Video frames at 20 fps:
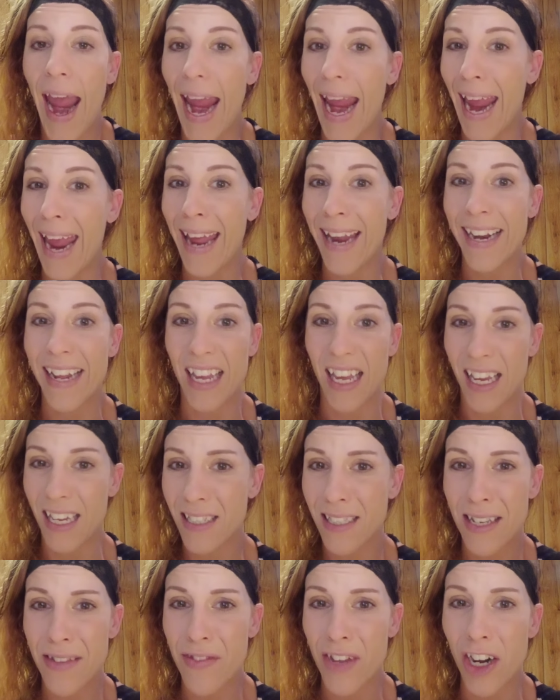And
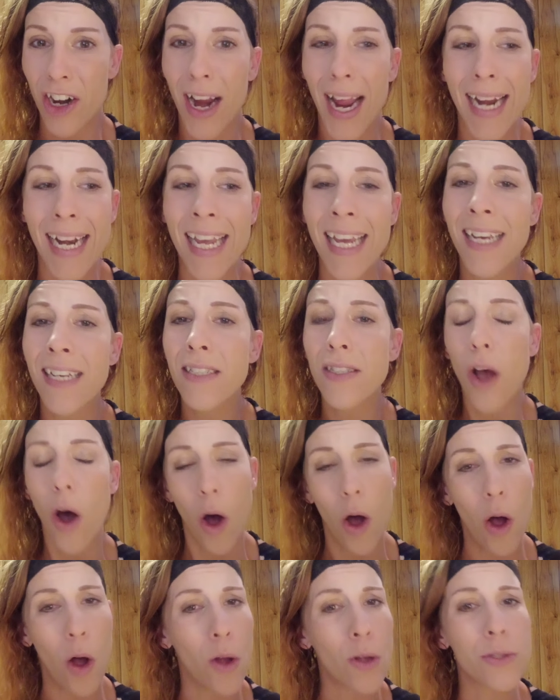he's in there and he is
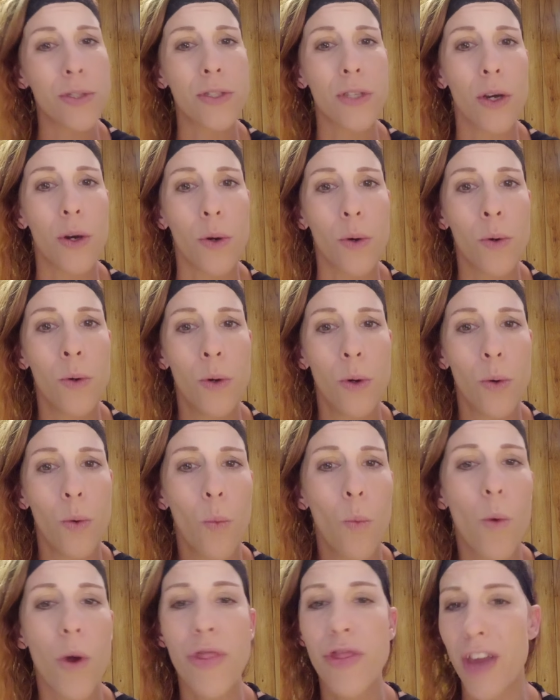also
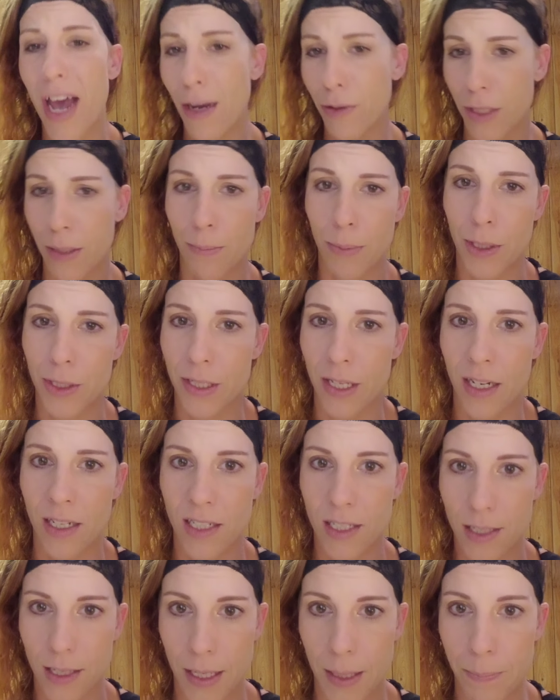1000%
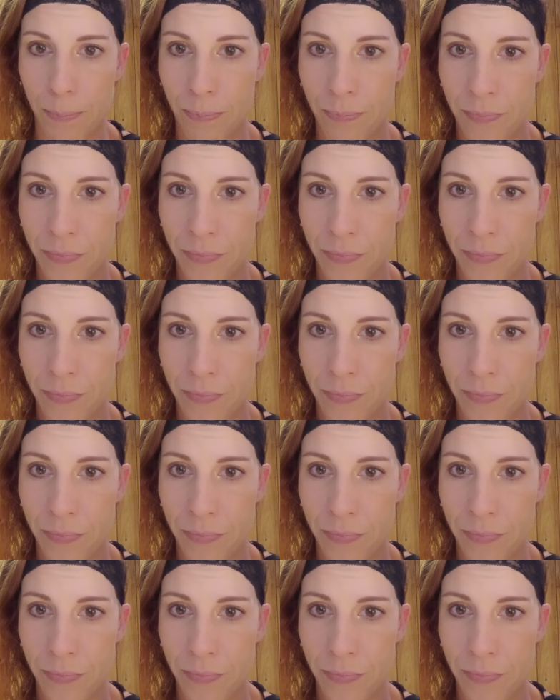asleep.